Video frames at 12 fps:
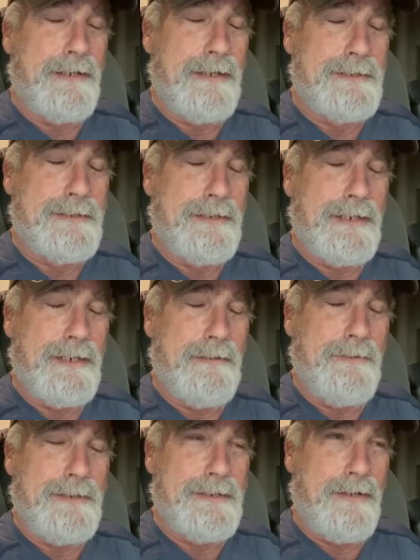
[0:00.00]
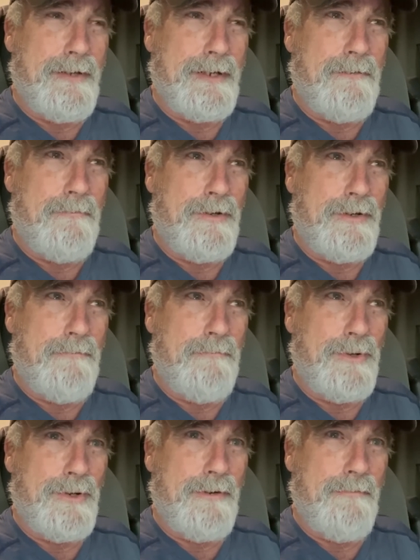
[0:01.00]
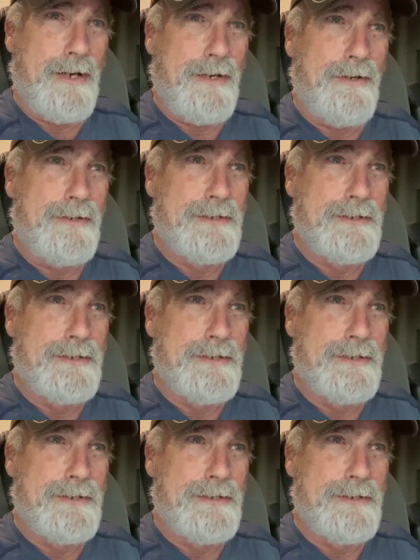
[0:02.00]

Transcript: it's getting to be sound like a broken record.